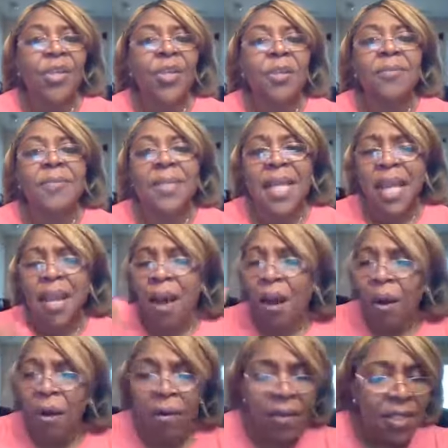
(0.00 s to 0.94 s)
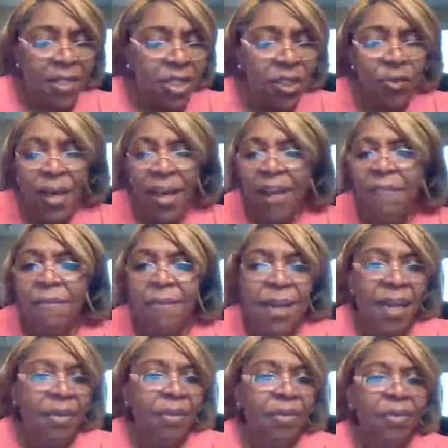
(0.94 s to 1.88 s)
You know what I'm saying? All that you have
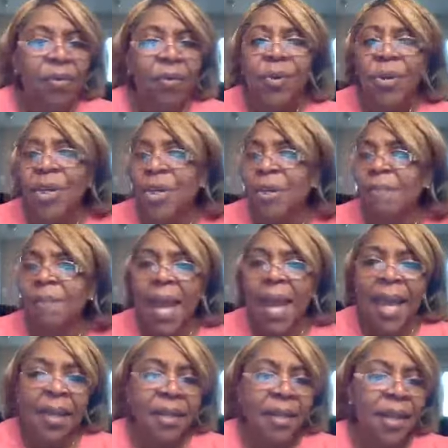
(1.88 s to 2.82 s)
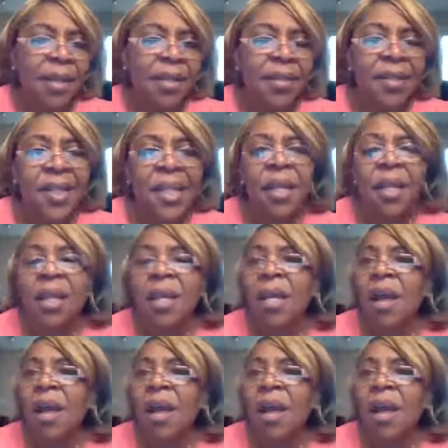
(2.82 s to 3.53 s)
been through, good, bad, and ugly,